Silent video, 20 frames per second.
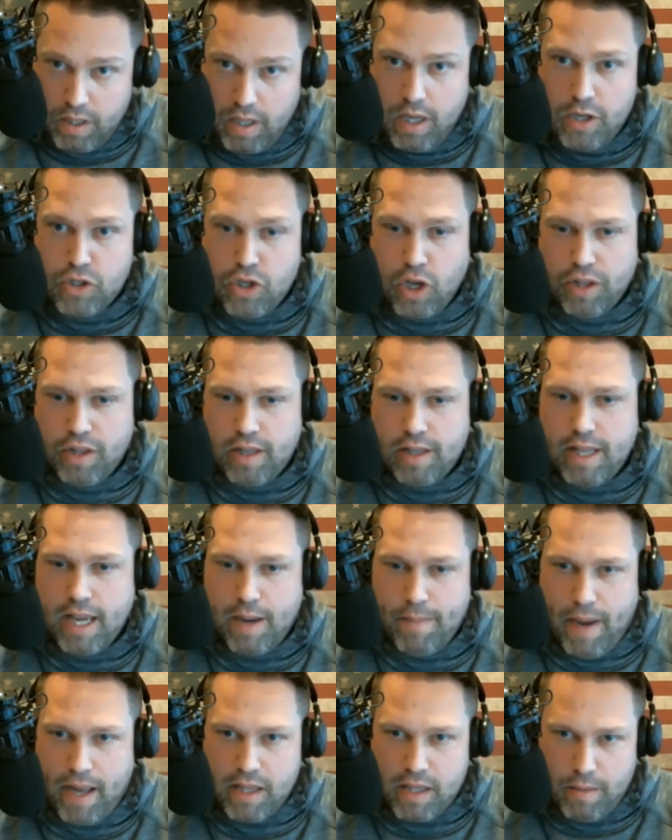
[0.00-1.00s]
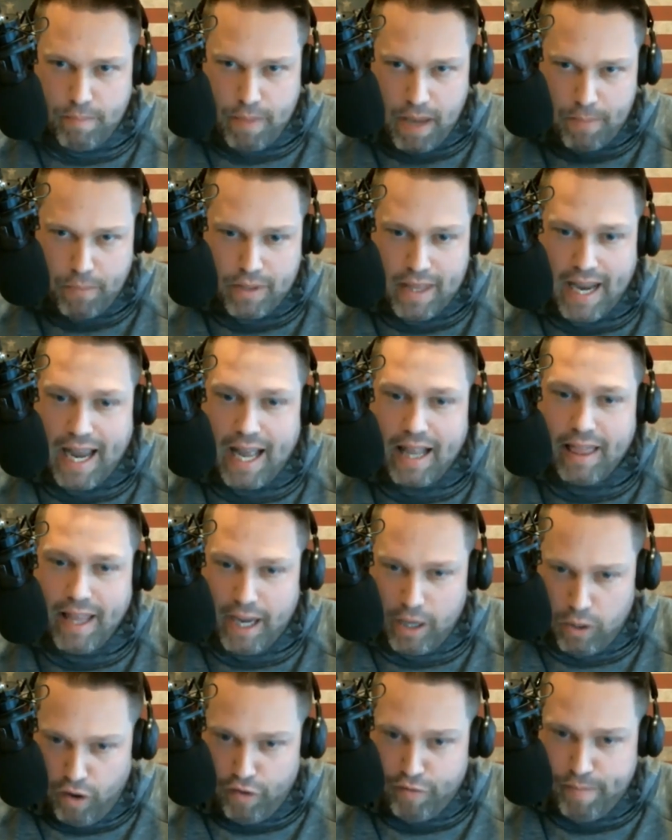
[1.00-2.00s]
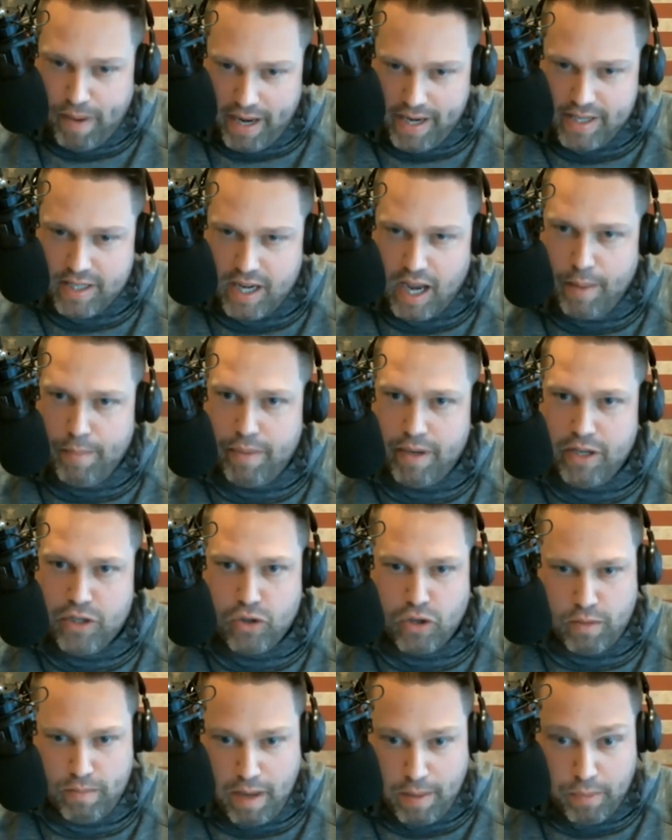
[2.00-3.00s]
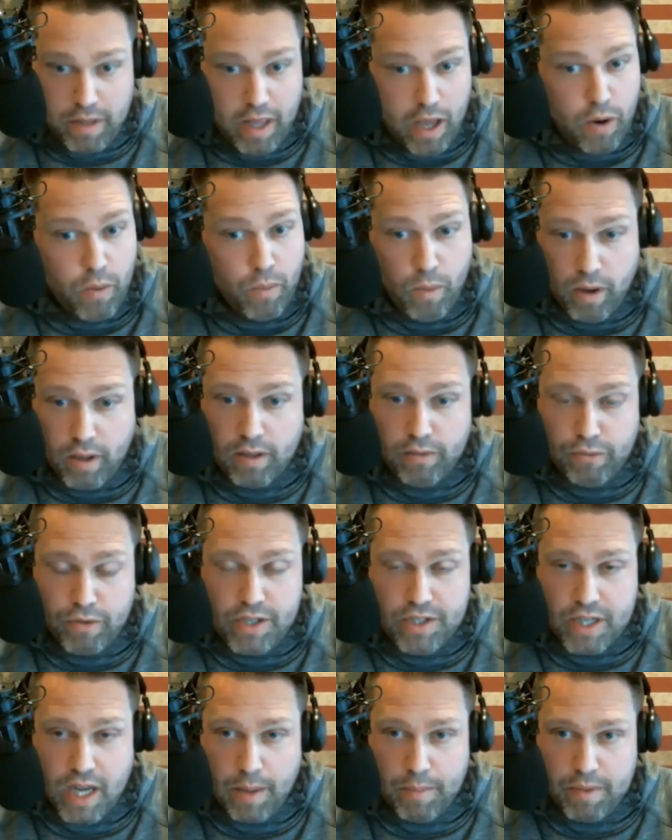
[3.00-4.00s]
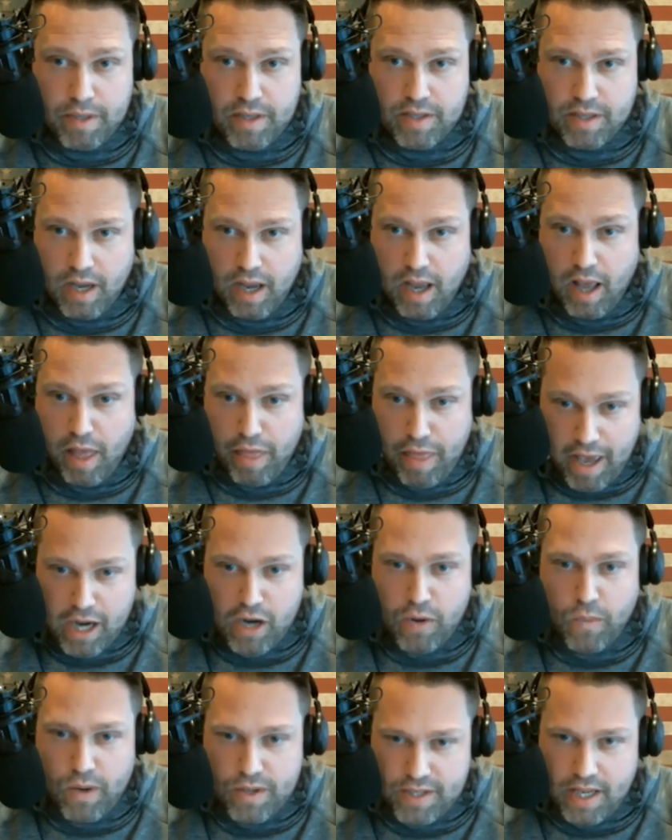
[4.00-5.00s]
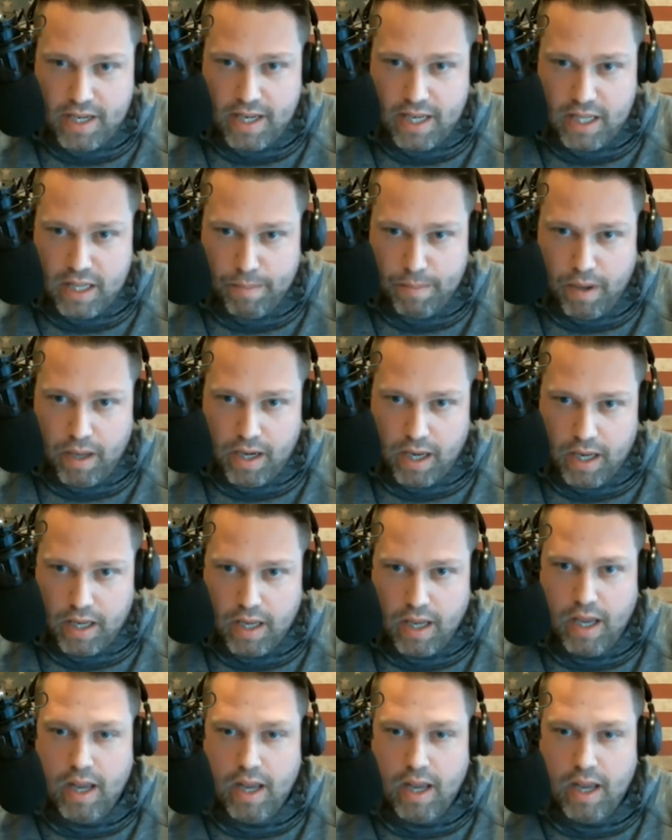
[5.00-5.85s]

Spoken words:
So think about the people that got laid off by these companies or the people that are working for these companies. They're the ones that need the money.